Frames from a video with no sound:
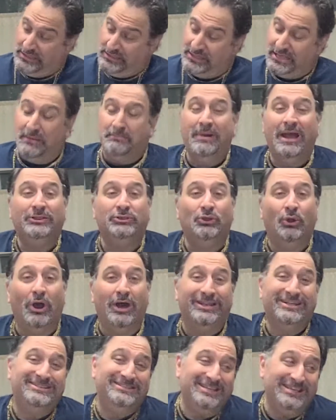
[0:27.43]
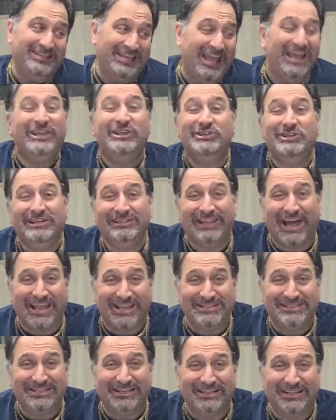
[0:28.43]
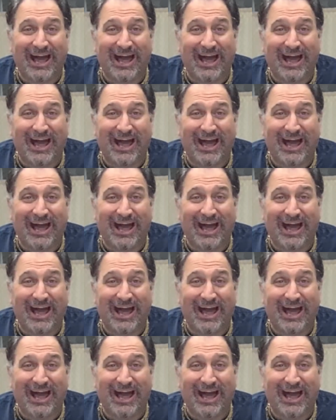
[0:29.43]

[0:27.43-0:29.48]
Now my daughter, CK, she likes it a